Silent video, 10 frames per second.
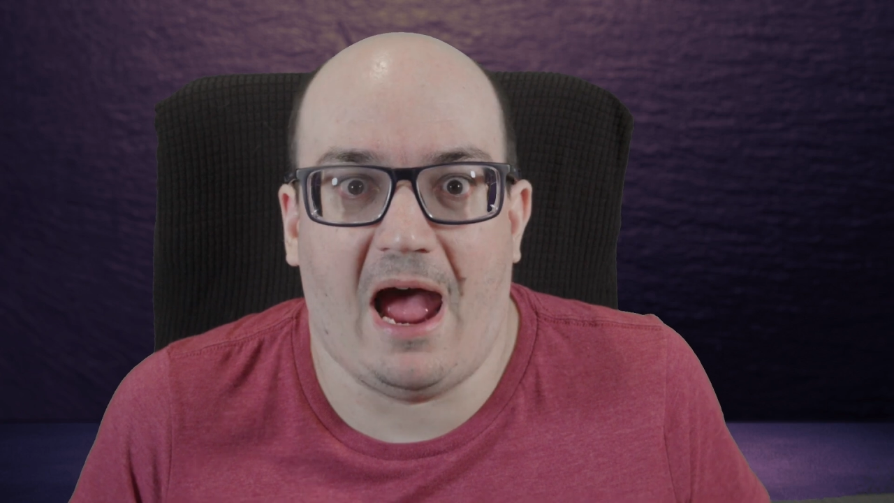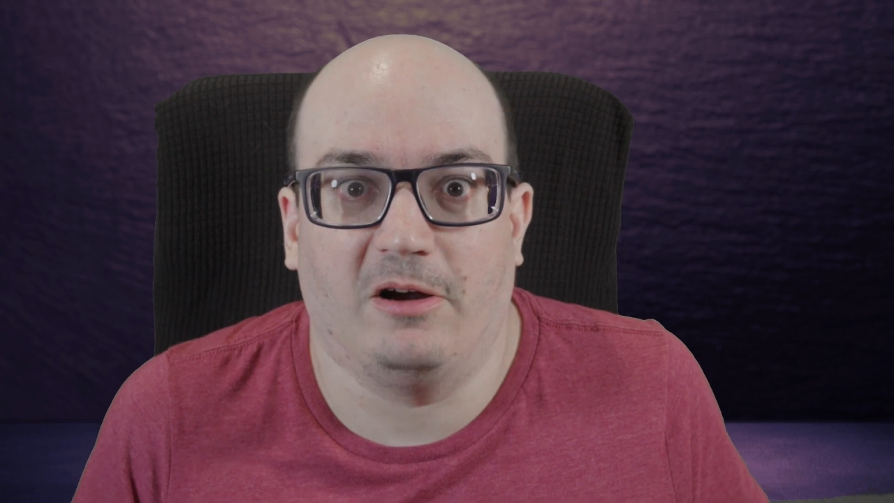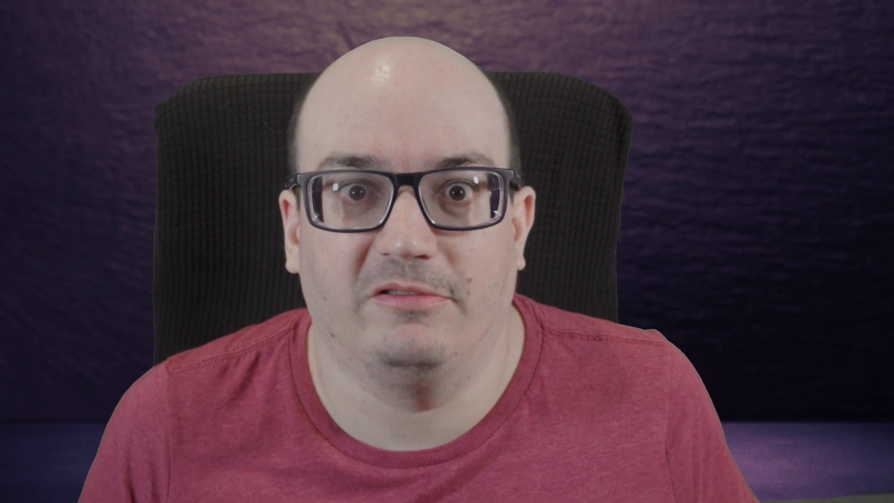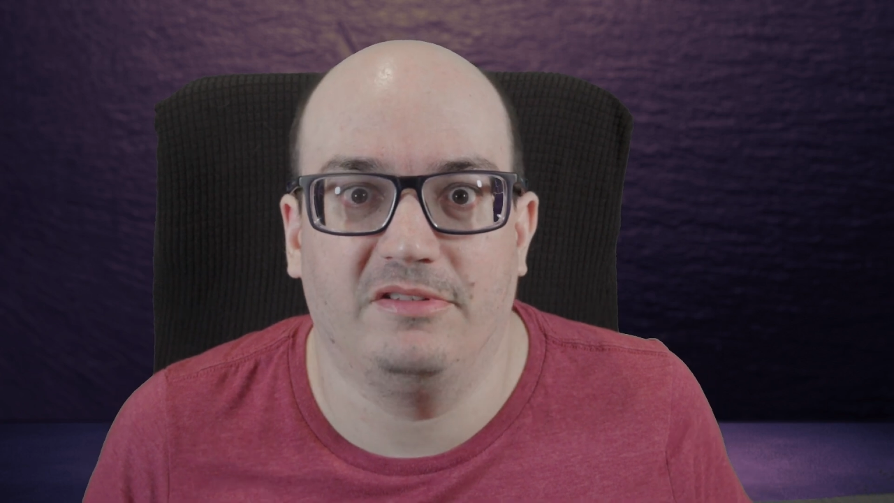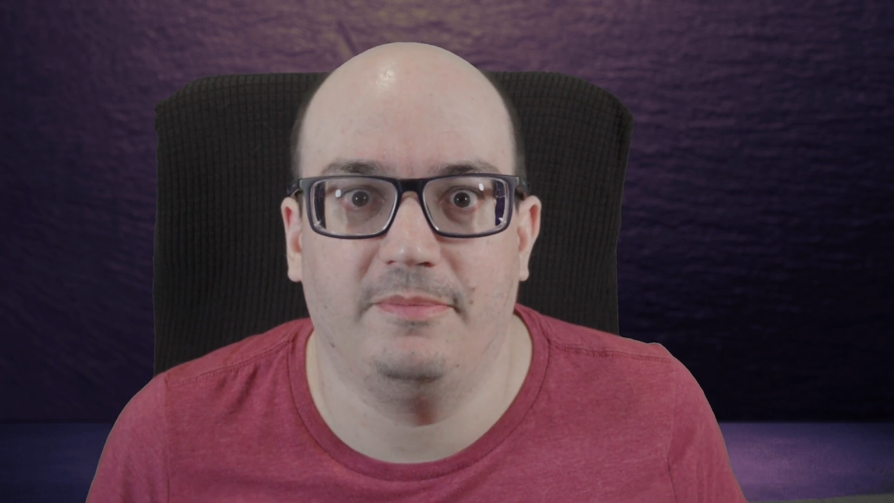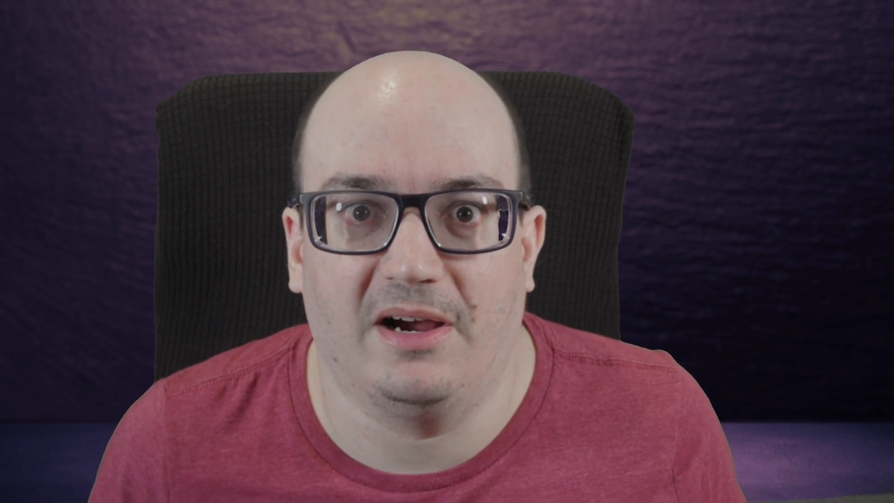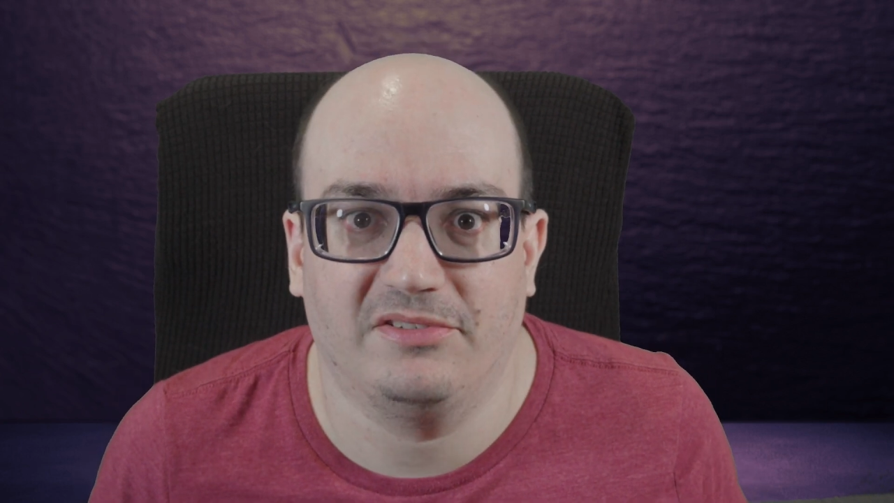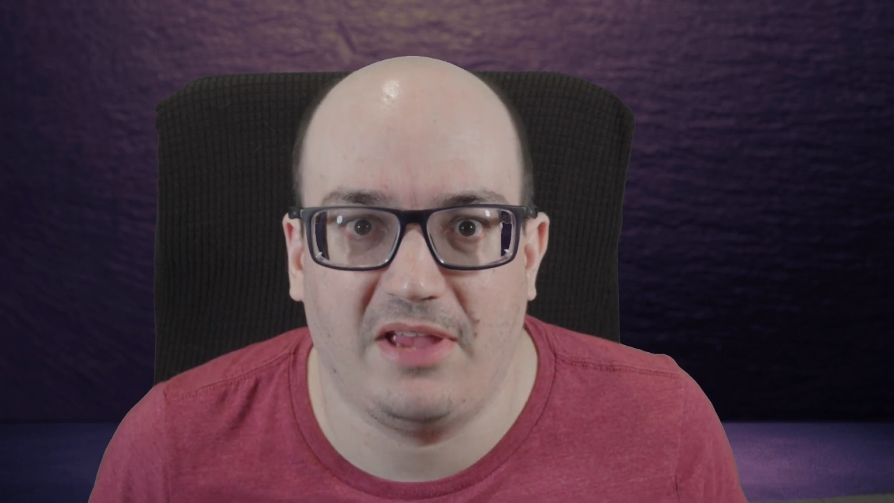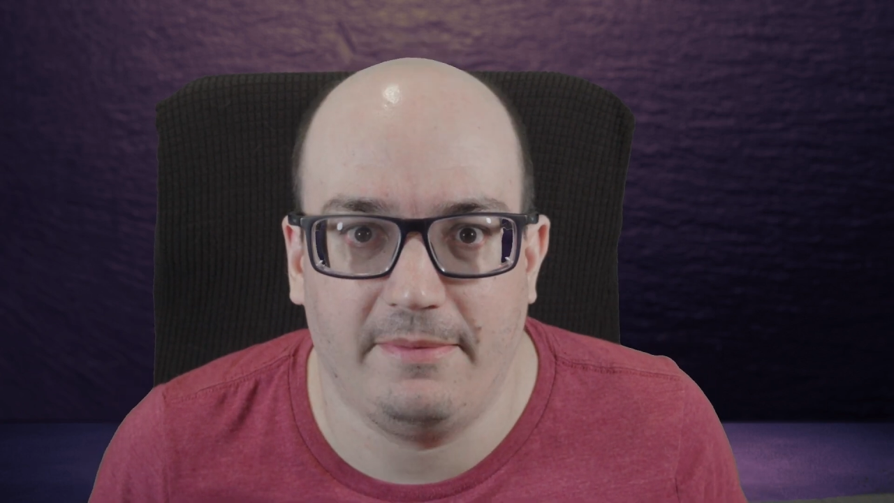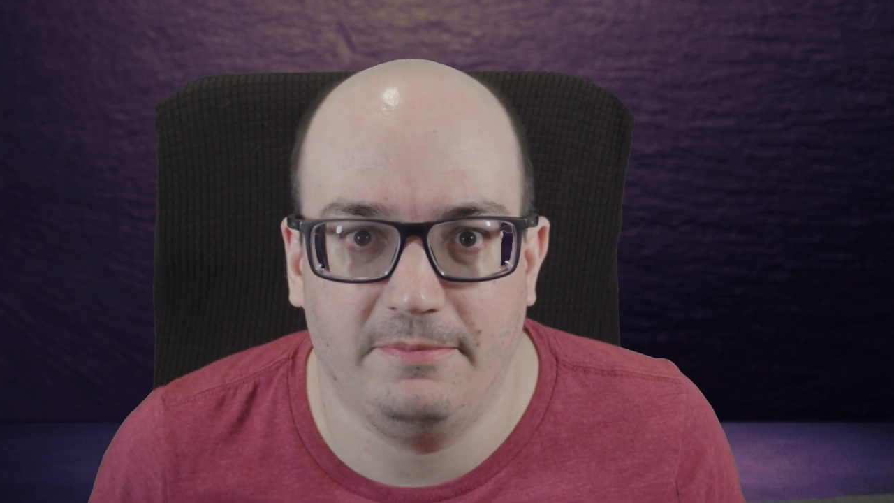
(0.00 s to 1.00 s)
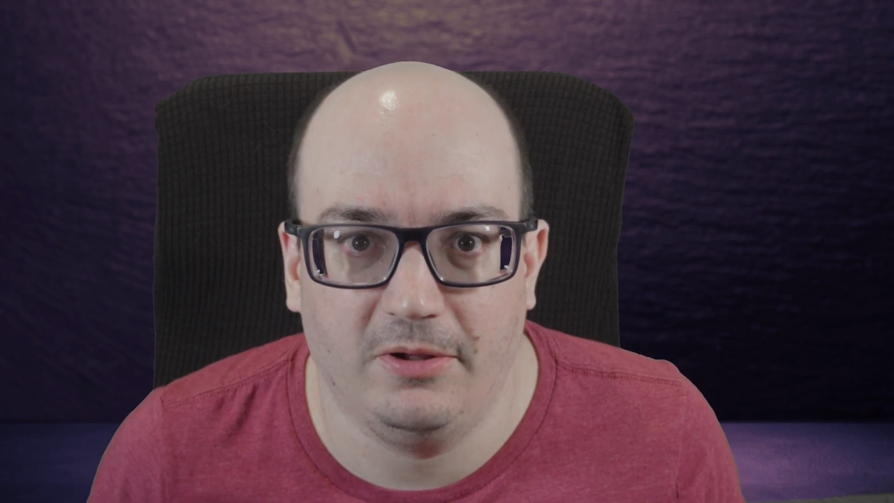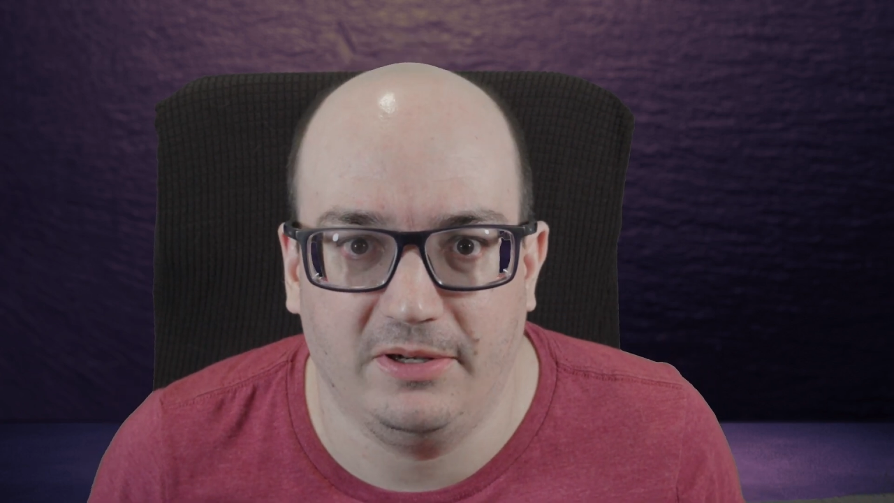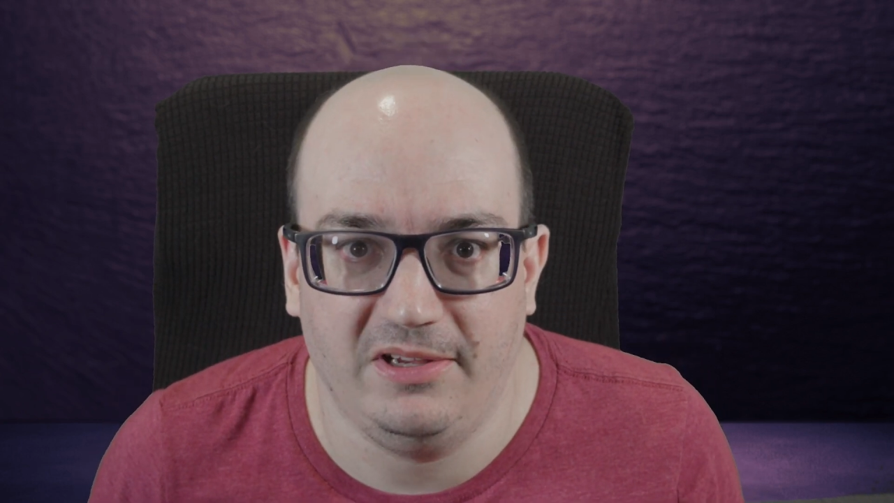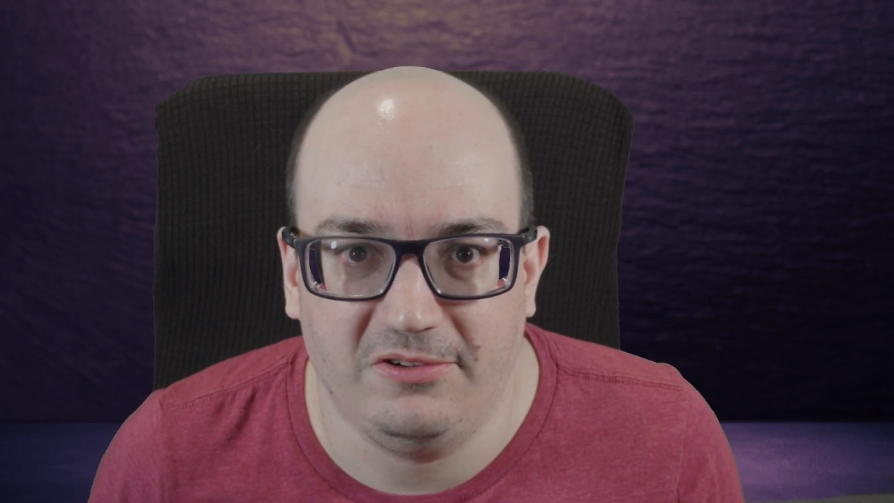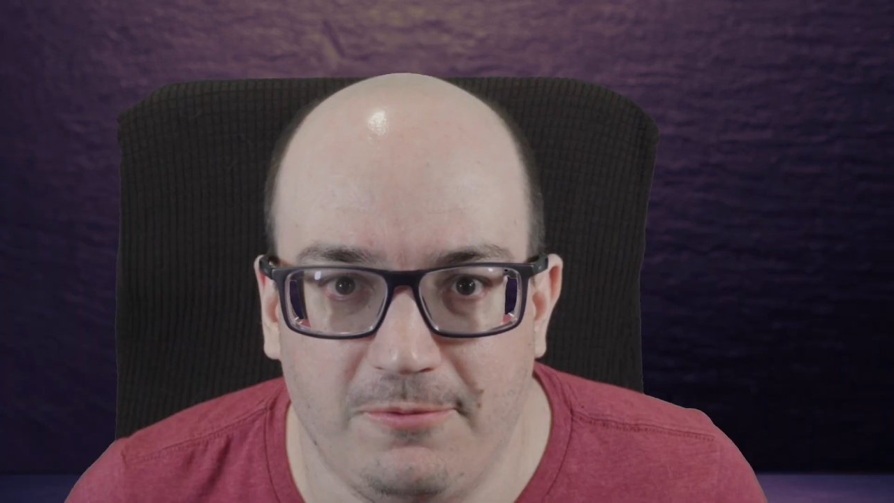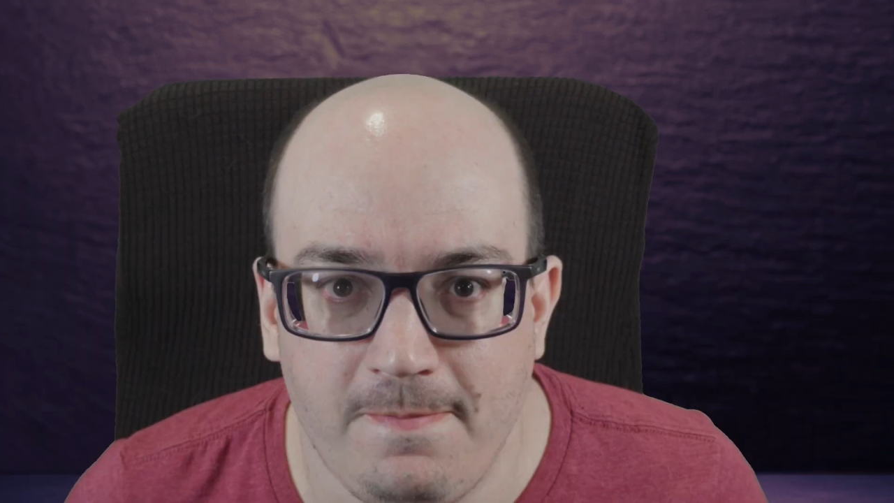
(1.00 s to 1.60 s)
out-of-the-box capabilities.